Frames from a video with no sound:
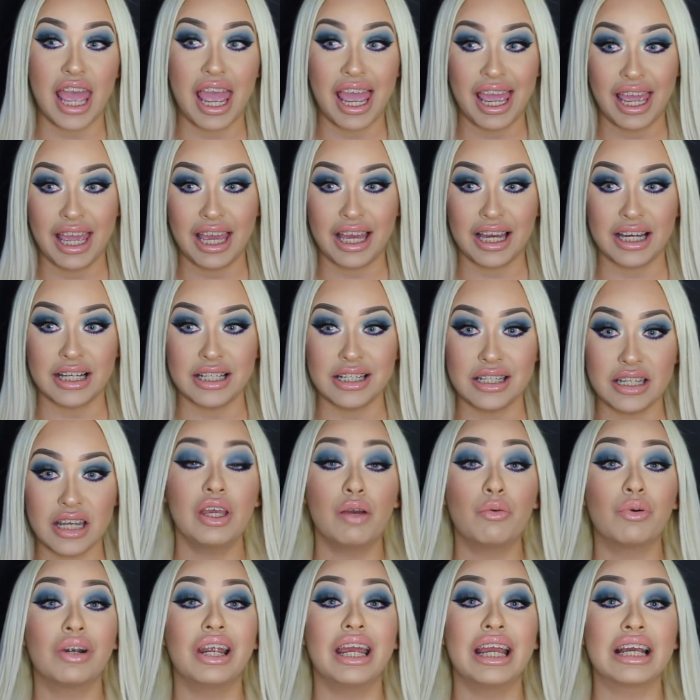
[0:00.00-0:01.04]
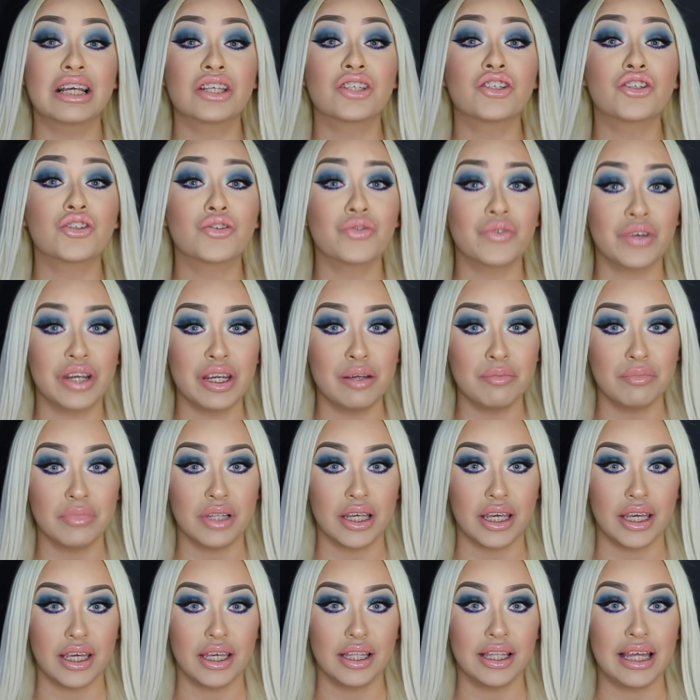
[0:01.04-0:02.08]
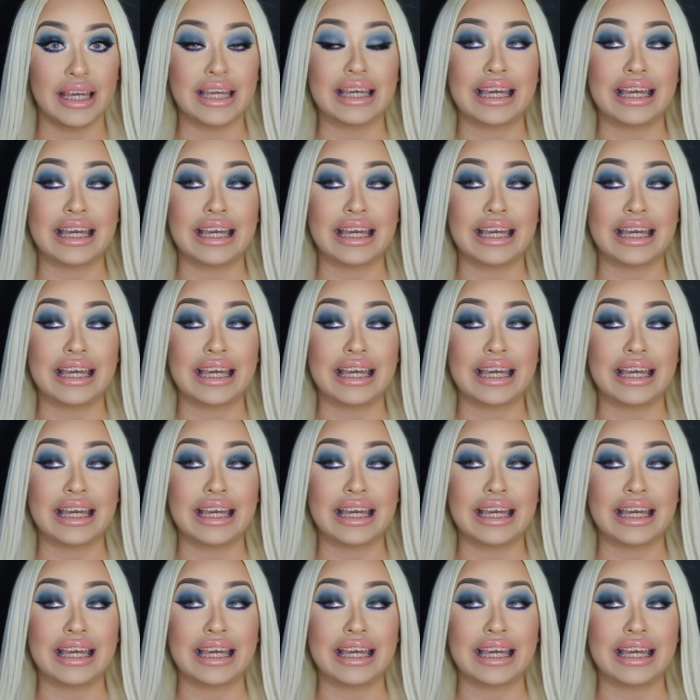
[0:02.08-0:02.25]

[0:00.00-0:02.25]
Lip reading: and they were extremely